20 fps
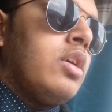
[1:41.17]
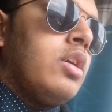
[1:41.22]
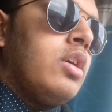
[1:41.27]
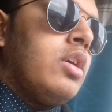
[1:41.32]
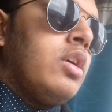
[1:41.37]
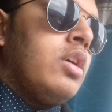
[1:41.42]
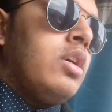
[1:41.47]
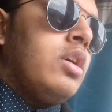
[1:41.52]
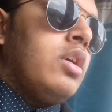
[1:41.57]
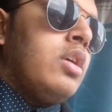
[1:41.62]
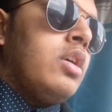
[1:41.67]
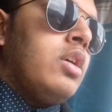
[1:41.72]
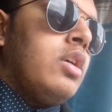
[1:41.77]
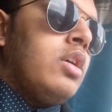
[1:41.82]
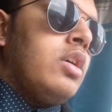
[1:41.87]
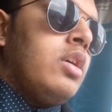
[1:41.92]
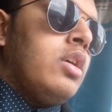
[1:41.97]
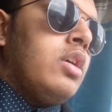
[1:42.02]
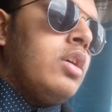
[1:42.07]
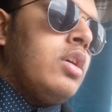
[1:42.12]

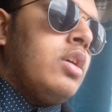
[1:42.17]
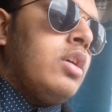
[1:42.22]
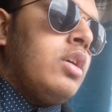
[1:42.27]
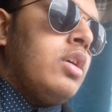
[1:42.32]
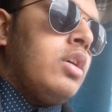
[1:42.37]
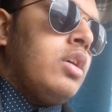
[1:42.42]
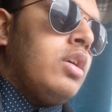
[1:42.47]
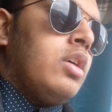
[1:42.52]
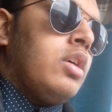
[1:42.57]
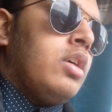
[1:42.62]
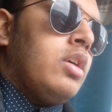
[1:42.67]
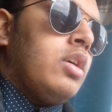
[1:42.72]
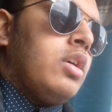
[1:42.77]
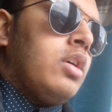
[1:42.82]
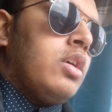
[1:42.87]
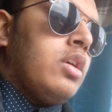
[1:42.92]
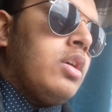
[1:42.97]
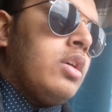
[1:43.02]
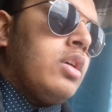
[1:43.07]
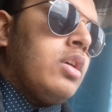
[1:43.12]

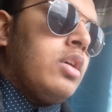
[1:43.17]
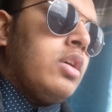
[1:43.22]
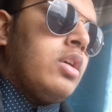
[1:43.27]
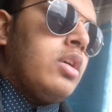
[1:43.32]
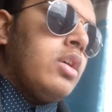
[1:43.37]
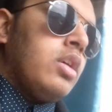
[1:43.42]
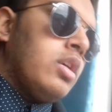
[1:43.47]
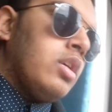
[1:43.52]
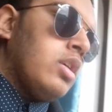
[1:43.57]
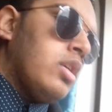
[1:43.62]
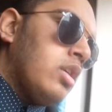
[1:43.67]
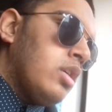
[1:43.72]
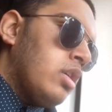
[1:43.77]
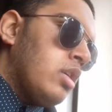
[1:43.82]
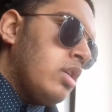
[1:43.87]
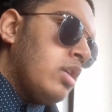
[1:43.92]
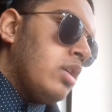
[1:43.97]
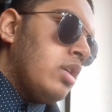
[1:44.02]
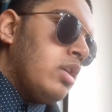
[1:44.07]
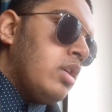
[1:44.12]

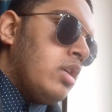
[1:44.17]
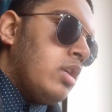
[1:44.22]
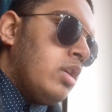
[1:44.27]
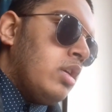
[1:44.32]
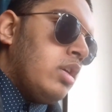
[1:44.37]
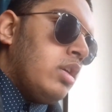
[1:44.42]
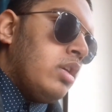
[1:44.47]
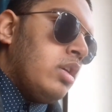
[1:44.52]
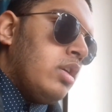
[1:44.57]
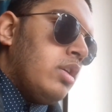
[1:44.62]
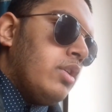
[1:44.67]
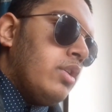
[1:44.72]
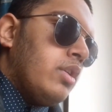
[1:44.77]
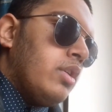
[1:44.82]
No one is speaking in this clip.